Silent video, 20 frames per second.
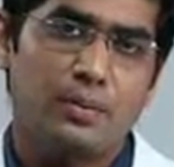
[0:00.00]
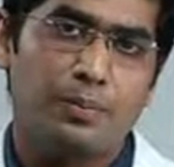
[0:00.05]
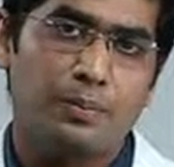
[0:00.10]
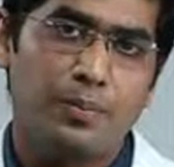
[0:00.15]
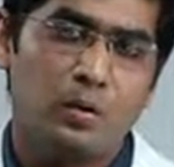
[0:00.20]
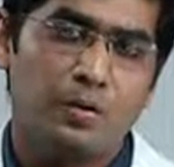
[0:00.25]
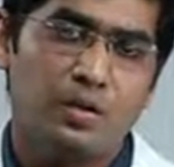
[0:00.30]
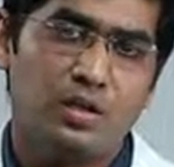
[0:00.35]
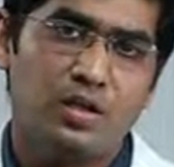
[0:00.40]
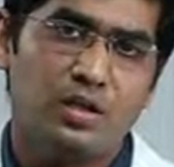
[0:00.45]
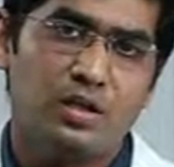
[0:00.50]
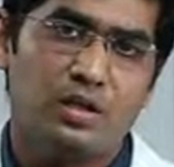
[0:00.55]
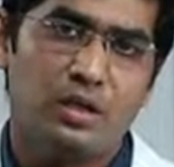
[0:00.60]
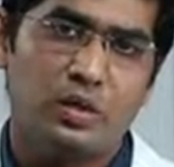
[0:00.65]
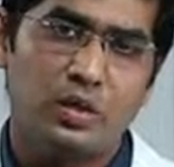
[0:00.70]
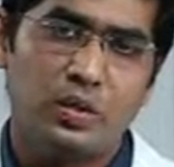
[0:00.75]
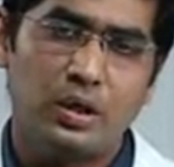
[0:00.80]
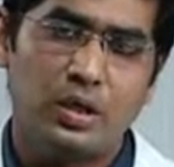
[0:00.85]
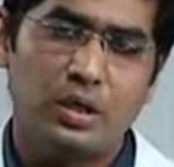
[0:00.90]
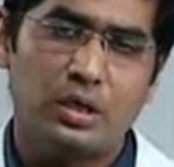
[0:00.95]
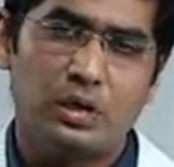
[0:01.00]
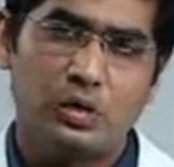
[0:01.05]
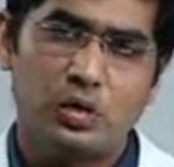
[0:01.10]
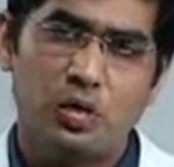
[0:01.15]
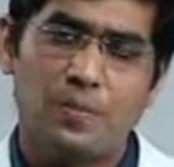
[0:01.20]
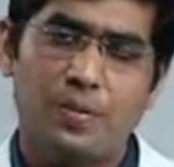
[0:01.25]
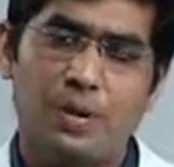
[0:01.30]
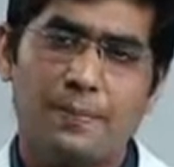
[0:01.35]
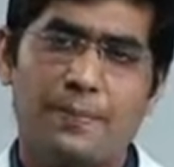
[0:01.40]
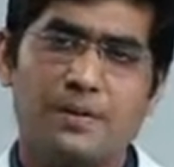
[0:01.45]
protein in the urine,
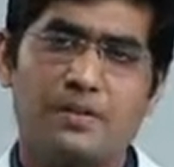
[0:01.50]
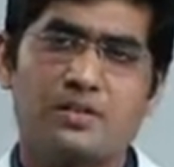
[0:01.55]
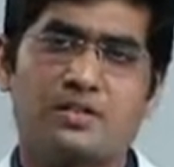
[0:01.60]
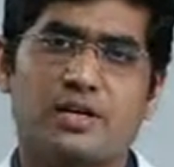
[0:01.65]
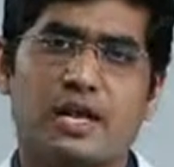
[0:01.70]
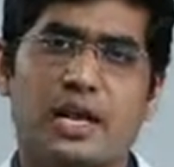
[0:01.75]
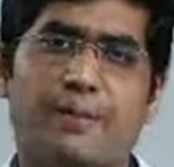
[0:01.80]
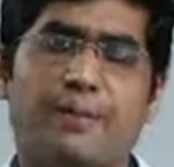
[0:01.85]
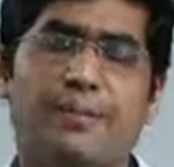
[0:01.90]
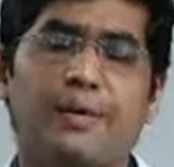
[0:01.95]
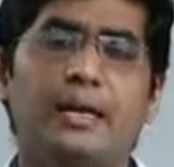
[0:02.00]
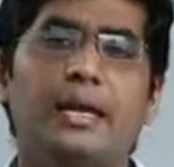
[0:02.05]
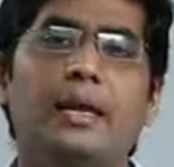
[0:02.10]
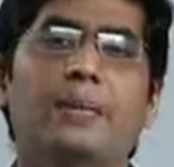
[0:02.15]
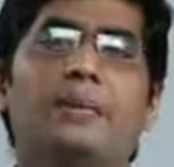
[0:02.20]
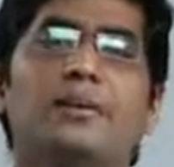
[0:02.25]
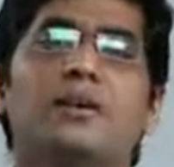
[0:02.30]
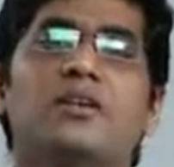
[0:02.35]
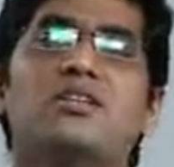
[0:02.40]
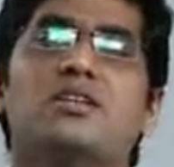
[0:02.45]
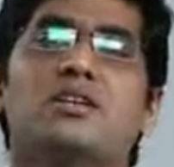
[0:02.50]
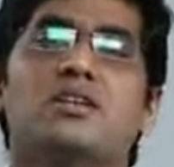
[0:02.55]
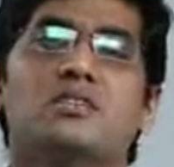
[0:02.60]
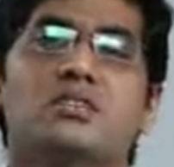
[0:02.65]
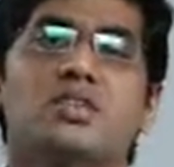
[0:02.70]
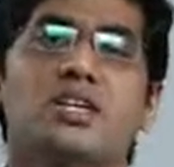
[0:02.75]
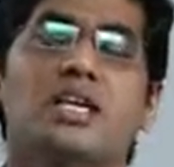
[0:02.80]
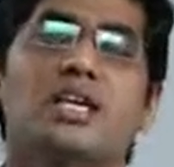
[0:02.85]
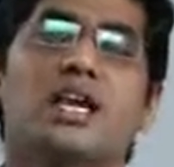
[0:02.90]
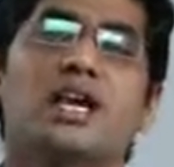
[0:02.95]
you may prescribe deep
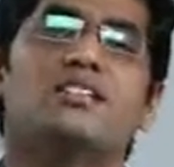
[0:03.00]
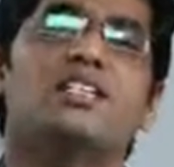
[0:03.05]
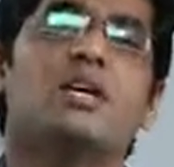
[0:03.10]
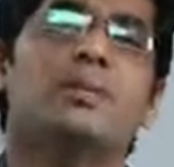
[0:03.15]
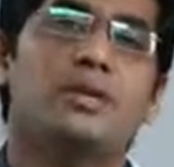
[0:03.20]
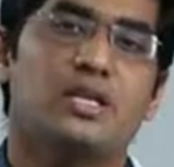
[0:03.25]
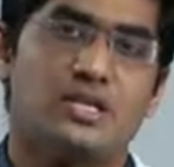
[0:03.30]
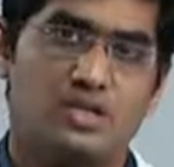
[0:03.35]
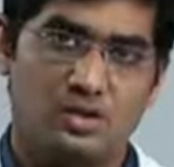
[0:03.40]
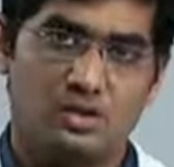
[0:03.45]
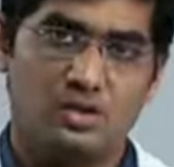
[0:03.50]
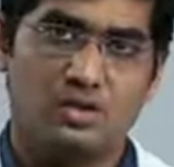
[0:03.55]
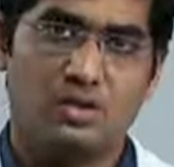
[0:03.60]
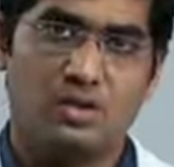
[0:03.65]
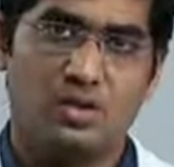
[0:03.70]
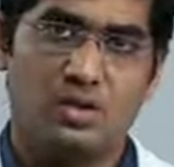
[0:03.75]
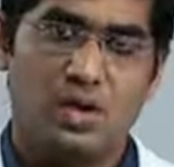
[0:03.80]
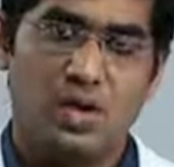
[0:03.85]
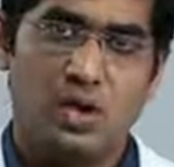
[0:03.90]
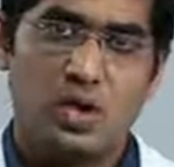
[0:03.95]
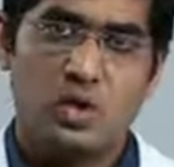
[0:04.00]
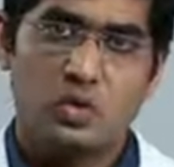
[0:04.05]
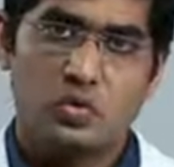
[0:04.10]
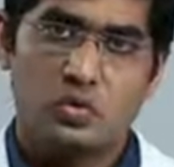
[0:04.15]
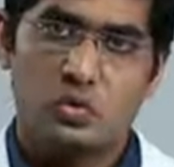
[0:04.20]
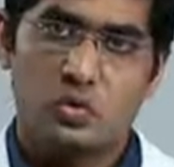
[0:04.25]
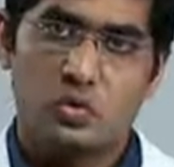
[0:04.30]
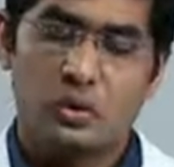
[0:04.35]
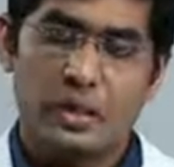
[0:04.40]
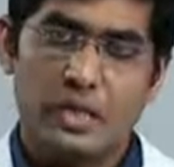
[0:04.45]
stick examination.
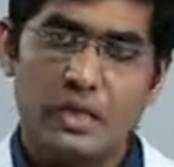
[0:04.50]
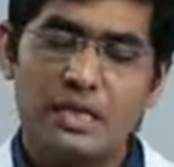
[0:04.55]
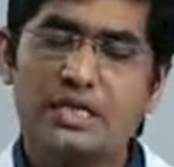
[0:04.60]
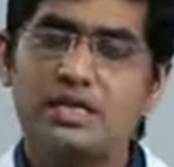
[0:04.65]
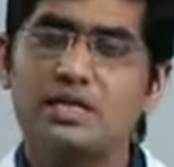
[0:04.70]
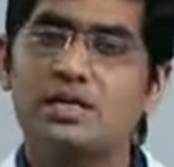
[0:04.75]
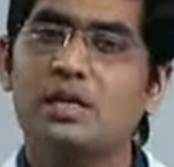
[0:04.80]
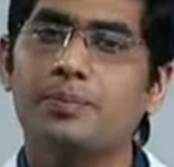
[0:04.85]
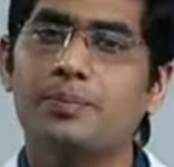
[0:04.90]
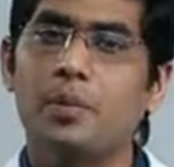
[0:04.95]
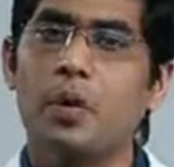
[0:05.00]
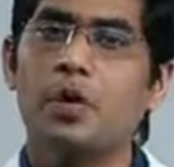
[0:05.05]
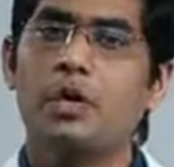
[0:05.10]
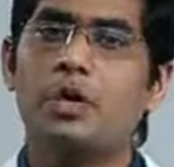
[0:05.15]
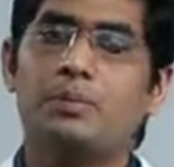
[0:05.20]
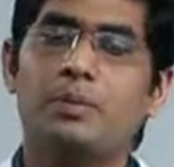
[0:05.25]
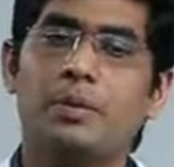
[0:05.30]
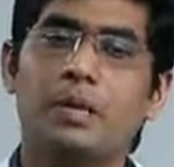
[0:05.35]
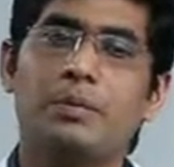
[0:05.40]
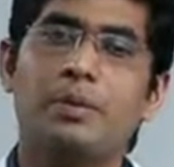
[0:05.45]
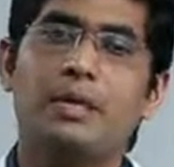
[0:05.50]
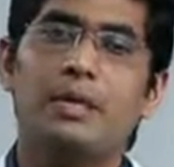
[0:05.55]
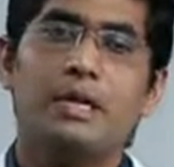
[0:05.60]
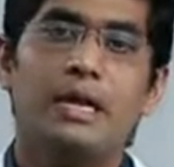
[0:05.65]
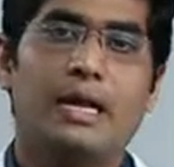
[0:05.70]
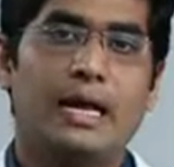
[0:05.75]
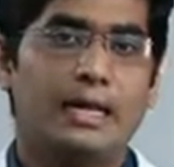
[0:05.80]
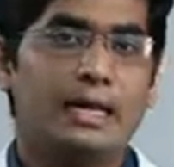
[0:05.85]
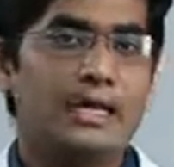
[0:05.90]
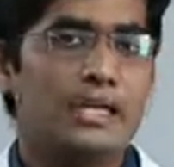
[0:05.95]
So initial point may be
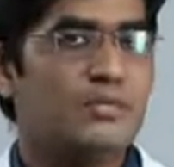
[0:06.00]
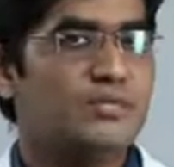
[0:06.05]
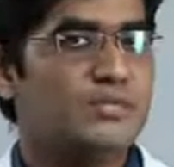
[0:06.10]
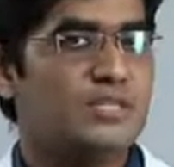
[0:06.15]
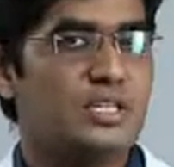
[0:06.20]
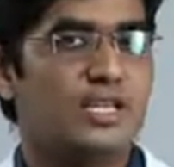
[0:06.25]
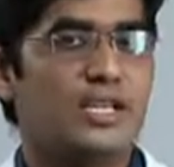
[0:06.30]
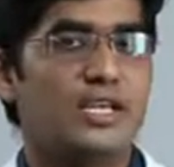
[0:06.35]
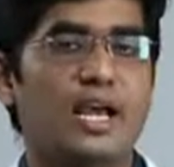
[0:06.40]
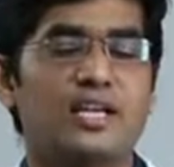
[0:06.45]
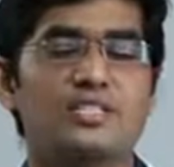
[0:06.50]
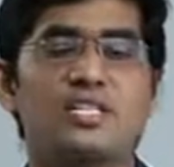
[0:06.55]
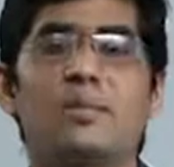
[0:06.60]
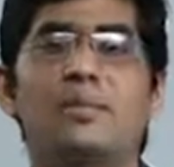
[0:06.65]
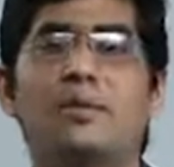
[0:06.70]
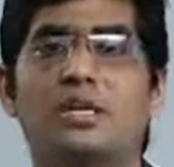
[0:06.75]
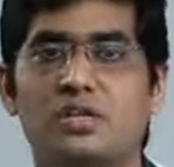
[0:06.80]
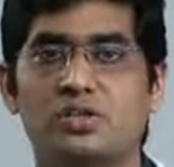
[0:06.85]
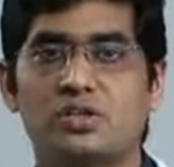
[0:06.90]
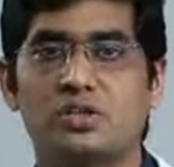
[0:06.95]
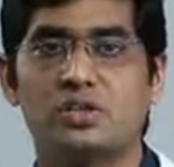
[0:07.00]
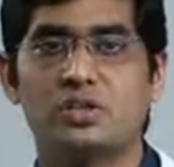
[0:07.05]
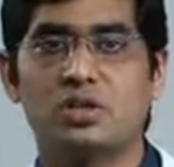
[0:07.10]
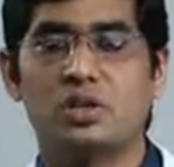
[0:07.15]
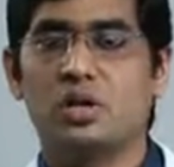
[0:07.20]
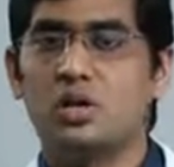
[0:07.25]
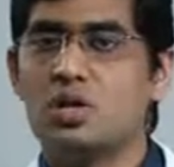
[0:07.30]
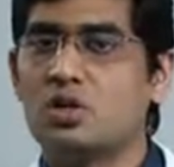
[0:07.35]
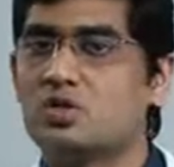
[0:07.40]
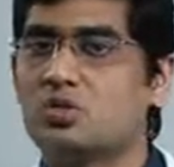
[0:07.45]
deep stick examination.
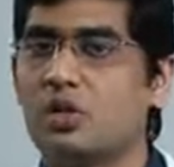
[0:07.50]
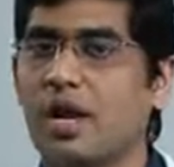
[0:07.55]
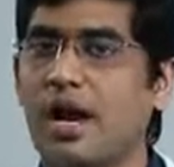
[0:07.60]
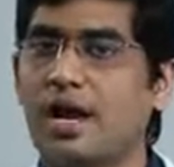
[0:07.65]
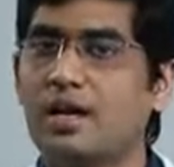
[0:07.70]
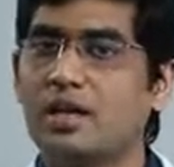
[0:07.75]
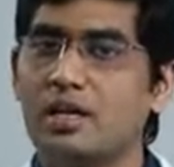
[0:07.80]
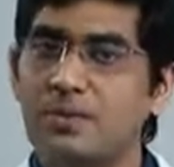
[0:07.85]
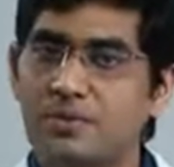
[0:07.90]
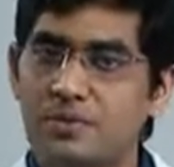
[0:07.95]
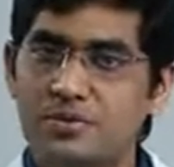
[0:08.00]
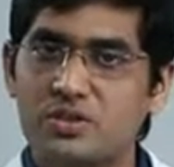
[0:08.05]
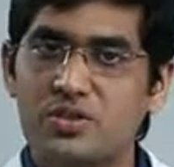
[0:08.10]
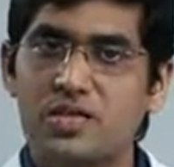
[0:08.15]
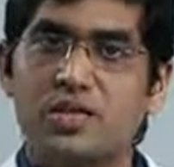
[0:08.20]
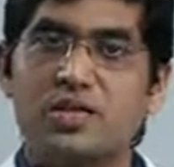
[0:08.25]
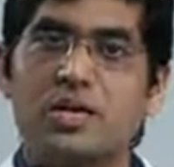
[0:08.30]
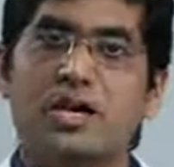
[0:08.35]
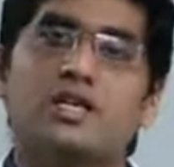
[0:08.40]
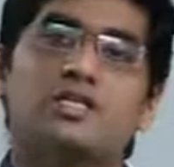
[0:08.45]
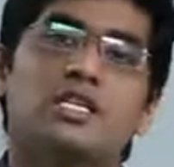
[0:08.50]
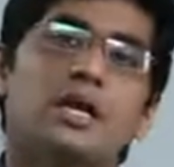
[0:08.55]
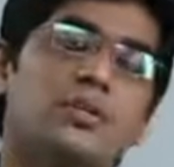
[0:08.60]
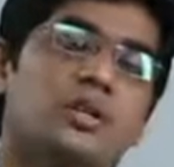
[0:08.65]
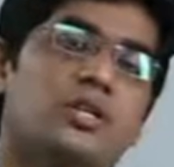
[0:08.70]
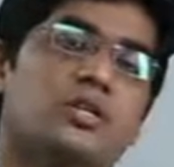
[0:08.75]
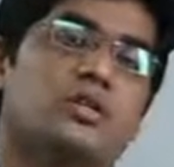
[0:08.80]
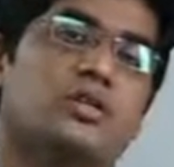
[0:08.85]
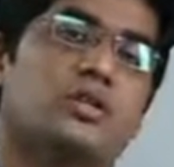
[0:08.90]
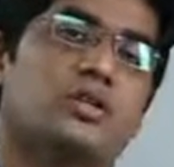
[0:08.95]
So and deep stick
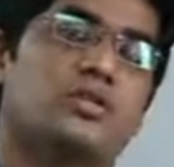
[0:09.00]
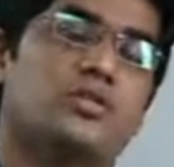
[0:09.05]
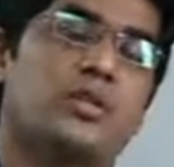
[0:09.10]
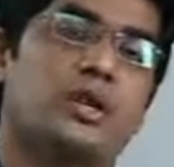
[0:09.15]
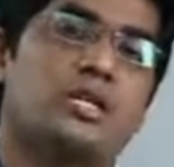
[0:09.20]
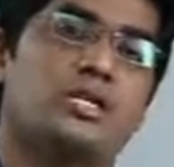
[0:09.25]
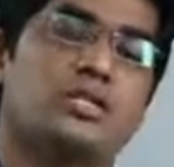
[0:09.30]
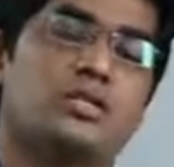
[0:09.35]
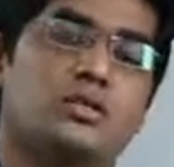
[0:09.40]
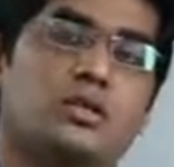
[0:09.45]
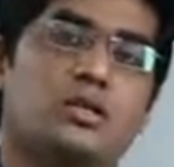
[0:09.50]
examination is very